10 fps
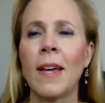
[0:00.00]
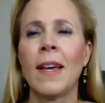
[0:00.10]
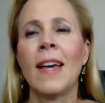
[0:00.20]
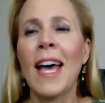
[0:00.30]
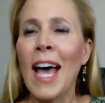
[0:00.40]

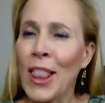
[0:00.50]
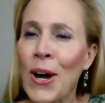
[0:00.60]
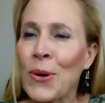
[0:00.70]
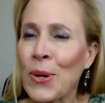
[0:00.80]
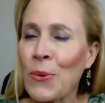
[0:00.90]
Hello
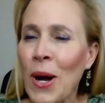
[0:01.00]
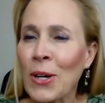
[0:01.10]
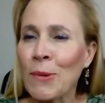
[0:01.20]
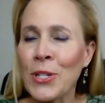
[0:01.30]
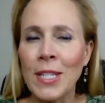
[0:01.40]
and welcome
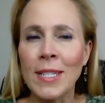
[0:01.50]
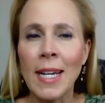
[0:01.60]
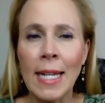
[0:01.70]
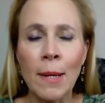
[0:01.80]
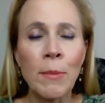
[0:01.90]
to the
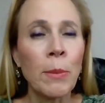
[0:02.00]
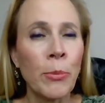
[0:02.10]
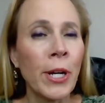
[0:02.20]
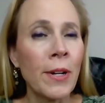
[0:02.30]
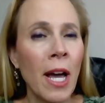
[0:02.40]
Dynamic Prayer
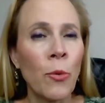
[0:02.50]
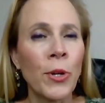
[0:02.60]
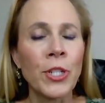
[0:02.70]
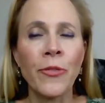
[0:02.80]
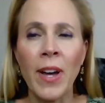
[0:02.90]
Network's
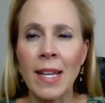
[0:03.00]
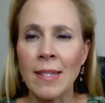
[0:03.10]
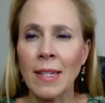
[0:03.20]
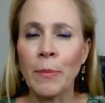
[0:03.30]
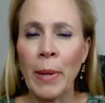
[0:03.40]
fasting
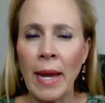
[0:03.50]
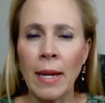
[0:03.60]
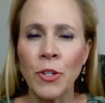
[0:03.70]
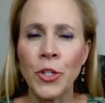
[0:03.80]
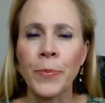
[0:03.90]

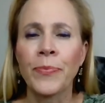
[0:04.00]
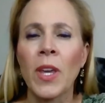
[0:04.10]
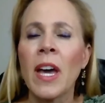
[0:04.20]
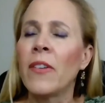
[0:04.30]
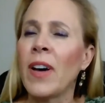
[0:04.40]
page.
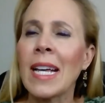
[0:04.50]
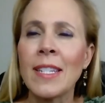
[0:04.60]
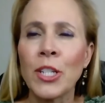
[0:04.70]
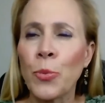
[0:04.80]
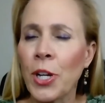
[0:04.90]
Fasting is
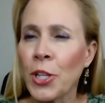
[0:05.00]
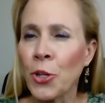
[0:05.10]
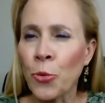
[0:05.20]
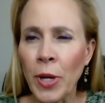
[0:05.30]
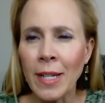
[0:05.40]
one of the
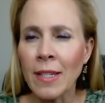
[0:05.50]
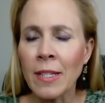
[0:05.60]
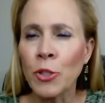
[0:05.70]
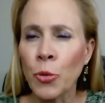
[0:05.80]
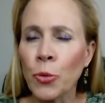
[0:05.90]
greatest
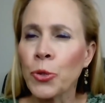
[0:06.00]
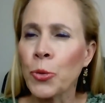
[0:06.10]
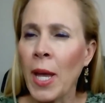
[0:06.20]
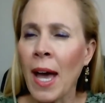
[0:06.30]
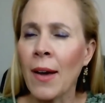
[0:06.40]
tools we
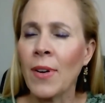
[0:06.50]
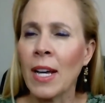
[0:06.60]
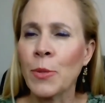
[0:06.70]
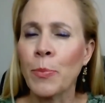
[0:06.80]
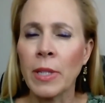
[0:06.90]
have as
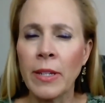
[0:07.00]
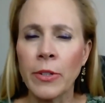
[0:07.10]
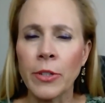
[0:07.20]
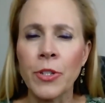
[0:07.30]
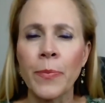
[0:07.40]

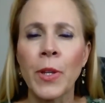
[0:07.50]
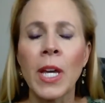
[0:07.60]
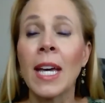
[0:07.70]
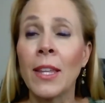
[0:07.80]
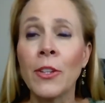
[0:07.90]
believers.
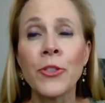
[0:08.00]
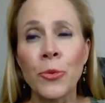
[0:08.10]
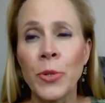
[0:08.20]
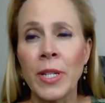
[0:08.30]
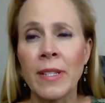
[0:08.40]
And there's a
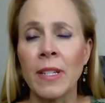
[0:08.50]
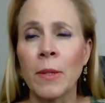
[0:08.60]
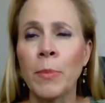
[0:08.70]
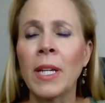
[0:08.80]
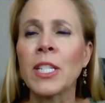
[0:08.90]
reason,
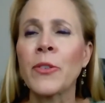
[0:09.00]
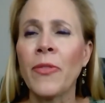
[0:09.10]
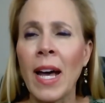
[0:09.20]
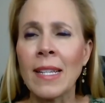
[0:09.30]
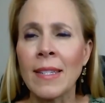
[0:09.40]
because
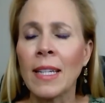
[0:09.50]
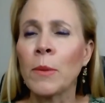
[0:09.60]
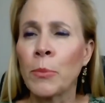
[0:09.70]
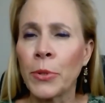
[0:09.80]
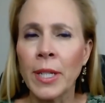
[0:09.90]
fasting
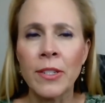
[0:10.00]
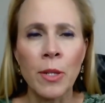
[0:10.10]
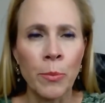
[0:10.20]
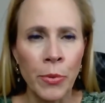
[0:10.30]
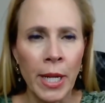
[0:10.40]
brings
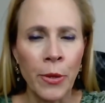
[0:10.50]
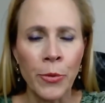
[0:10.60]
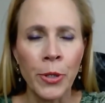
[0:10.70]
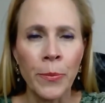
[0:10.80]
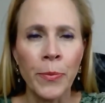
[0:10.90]
breakthrough.
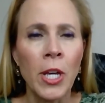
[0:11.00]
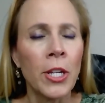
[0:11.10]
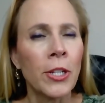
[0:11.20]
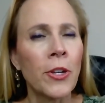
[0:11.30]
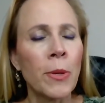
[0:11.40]
You know,
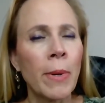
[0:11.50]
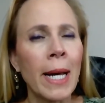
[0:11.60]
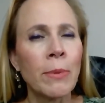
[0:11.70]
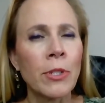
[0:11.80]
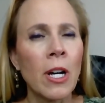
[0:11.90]
the Bible
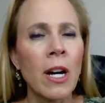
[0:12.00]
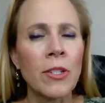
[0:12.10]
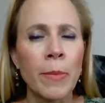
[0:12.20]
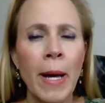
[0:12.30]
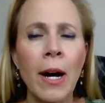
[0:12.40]
talks
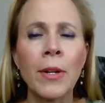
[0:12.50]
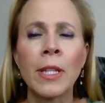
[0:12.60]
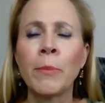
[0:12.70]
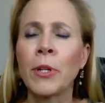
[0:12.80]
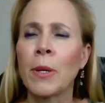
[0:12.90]
about in the
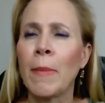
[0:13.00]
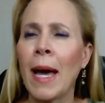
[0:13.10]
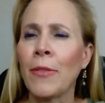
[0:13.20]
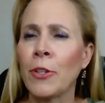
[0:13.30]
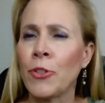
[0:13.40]
book of
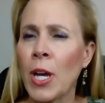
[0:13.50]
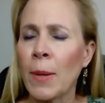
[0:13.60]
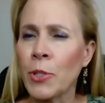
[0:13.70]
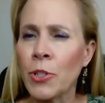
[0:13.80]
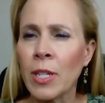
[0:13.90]
Matthew chapter
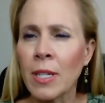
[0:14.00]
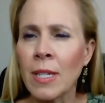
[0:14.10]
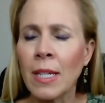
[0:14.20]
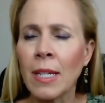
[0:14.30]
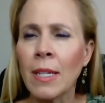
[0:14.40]

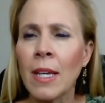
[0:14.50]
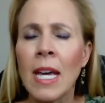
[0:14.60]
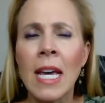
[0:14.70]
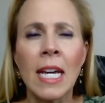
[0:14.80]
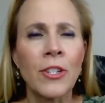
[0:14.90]
16,
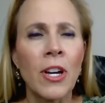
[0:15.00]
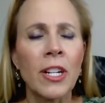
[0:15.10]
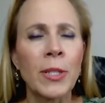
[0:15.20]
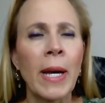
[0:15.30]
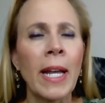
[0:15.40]
it talks
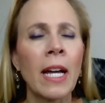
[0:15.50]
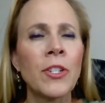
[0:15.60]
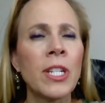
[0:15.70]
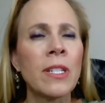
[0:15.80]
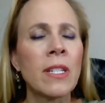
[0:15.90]
about how
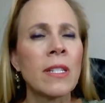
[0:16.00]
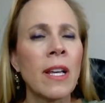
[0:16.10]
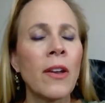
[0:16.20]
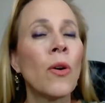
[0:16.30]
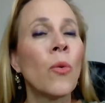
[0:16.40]
Jesus said,
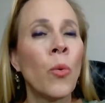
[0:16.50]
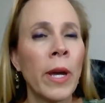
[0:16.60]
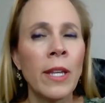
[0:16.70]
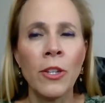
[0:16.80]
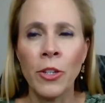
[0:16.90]

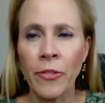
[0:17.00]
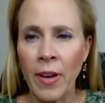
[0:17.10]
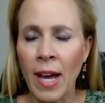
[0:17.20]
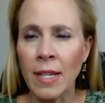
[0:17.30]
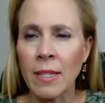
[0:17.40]
when you
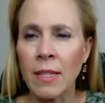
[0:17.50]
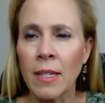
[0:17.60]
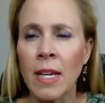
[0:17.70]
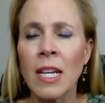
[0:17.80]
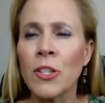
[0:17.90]
fast.
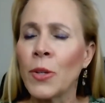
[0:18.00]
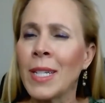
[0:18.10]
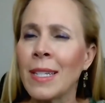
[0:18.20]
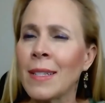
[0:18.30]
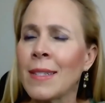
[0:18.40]
So he
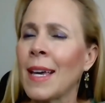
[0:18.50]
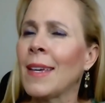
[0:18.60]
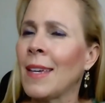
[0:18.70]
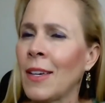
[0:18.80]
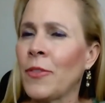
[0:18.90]
didn't say
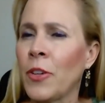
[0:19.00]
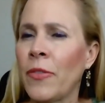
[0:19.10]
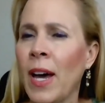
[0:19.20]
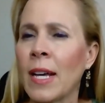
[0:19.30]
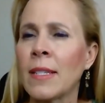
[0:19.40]
if you
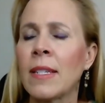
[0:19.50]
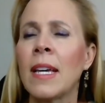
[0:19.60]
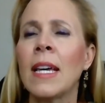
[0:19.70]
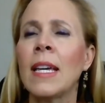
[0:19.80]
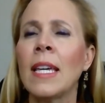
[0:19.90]
fast,
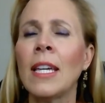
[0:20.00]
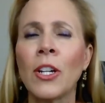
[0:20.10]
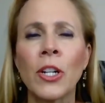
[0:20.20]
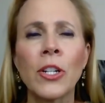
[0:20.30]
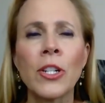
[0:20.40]
he
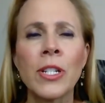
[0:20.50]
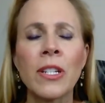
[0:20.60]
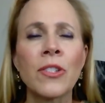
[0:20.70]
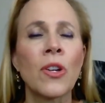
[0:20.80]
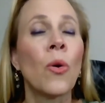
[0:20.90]
encouraged us
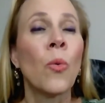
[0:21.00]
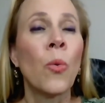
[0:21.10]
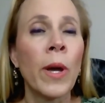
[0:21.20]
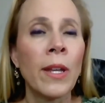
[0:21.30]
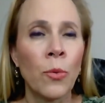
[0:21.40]

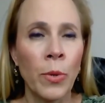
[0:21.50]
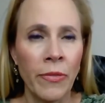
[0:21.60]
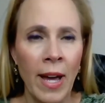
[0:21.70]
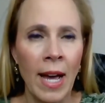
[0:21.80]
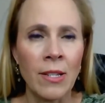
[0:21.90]
when we
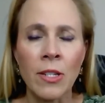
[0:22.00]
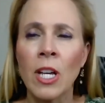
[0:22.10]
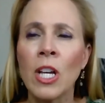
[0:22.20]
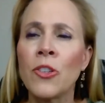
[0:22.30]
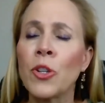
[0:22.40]
fast.
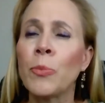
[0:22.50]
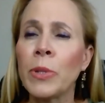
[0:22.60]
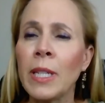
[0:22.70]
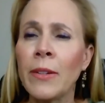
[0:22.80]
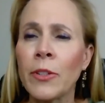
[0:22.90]
So
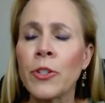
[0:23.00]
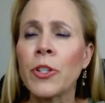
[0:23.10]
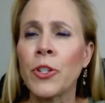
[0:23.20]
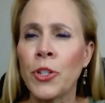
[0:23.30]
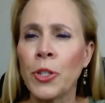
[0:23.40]
believers
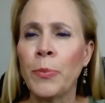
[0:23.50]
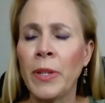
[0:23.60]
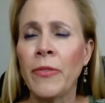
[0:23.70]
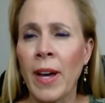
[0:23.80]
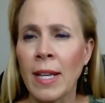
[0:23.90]
should be
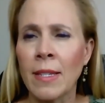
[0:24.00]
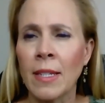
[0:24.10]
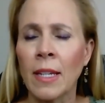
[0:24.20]
fasting.